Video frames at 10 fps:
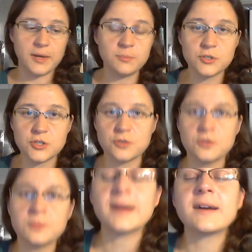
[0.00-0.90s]
Edmund
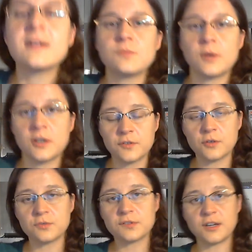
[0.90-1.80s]
Schönberger is one of
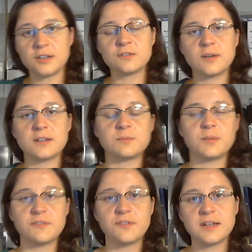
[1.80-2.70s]
those lawyers who has
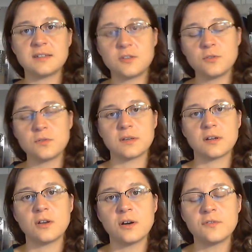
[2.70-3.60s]
been fighting tooth and
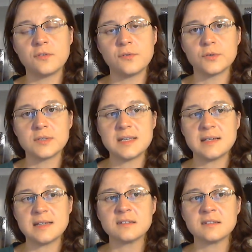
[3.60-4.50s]
claw for 40
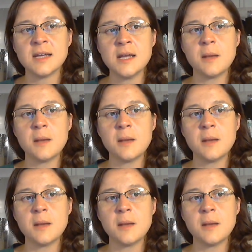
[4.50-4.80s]
years,